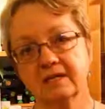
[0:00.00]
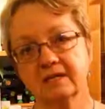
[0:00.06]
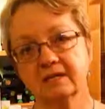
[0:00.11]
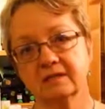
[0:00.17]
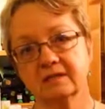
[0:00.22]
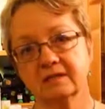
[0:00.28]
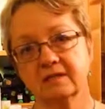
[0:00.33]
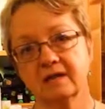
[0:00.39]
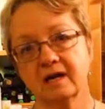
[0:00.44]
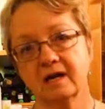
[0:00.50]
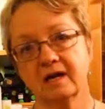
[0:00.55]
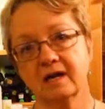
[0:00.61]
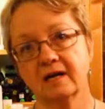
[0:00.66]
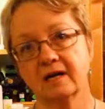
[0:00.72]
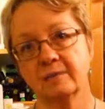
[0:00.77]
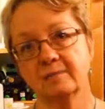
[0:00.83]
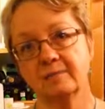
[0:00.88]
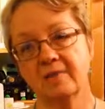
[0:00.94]
in
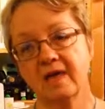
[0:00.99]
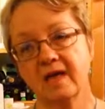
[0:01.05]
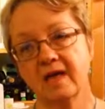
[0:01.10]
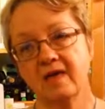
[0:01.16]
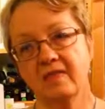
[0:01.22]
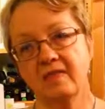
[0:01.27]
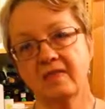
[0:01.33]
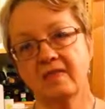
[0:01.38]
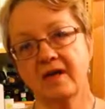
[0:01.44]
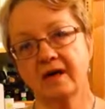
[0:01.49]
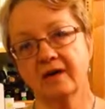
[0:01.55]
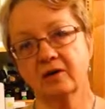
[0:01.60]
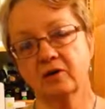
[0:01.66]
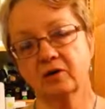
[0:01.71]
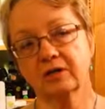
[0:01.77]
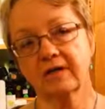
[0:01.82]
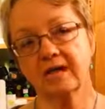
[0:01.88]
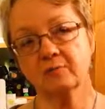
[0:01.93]
um, that
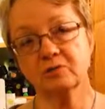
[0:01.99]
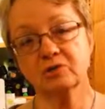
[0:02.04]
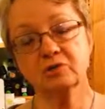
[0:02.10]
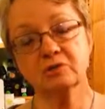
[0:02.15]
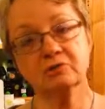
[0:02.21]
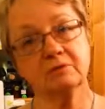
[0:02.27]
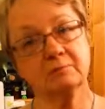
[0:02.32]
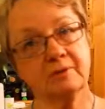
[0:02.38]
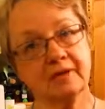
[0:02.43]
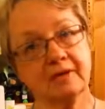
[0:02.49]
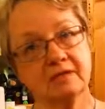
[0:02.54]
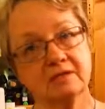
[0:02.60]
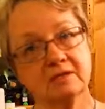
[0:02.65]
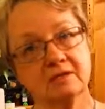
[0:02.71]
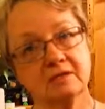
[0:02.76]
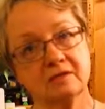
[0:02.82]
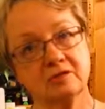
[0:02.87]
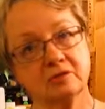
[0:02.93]
are chemistry
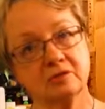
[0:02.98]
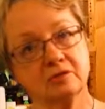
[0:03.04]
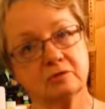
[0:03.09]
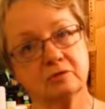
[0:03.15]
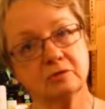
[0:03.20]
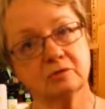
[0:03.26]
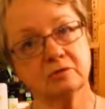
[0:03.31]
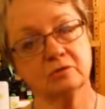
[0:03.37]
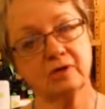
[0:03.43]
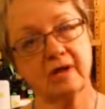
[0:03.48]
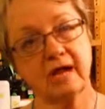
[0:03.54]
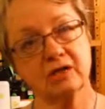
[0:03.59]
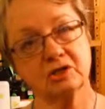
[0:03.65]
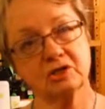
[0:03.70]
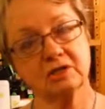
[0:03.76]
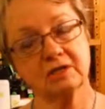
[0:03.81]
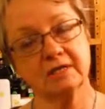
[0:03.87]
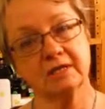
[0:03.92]
based to
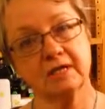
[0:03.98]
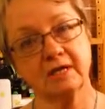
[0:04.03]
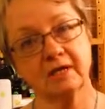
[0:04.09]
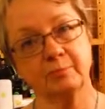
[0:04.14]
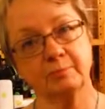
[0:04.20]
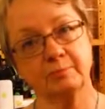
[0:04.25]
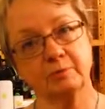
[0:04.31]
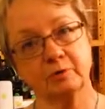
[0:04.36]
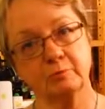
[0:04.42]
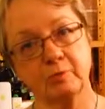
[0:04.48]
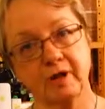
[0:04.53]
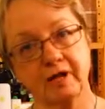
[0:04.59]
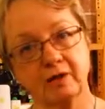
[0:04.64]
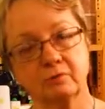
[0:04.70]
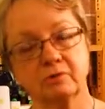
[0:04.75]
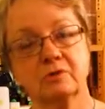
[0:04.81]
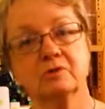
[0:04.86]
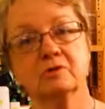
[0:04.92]
actually help your
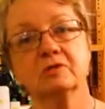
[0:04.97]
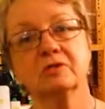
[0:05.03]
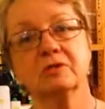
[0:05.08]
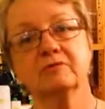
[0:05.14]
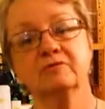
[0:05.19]
body reduce